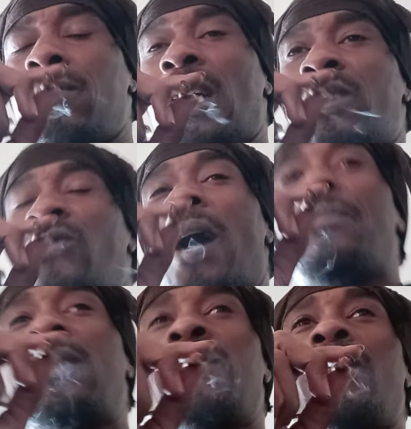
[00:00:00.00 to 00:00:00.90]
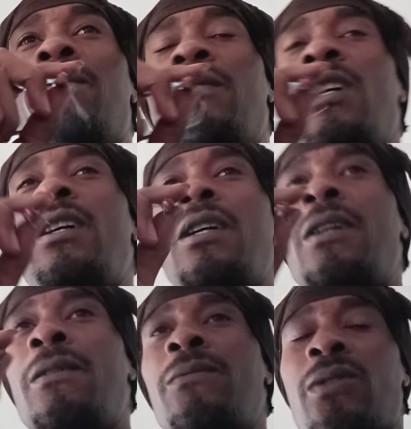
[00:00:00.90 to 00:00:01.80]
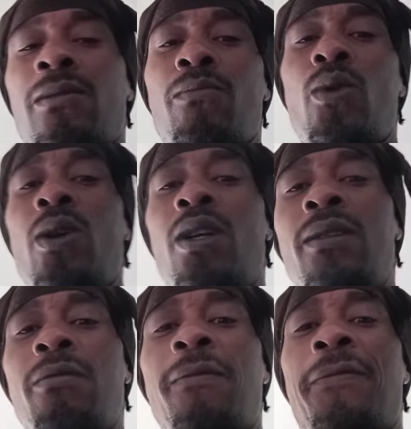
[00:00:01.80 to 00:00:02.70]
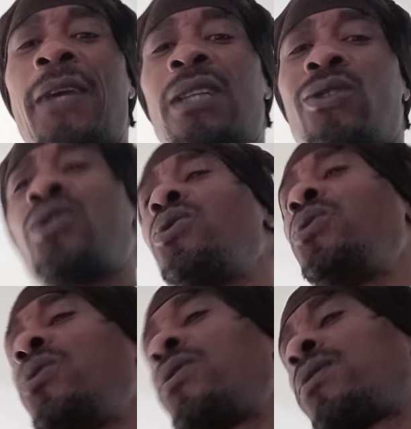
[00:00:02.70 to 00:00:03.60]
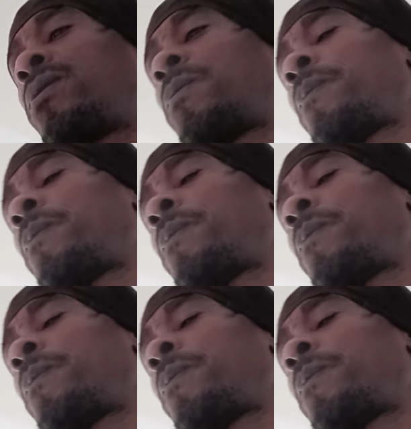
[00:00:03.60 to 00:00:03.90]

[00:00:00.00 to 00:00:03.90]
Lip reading: they dropping some more fake Jews.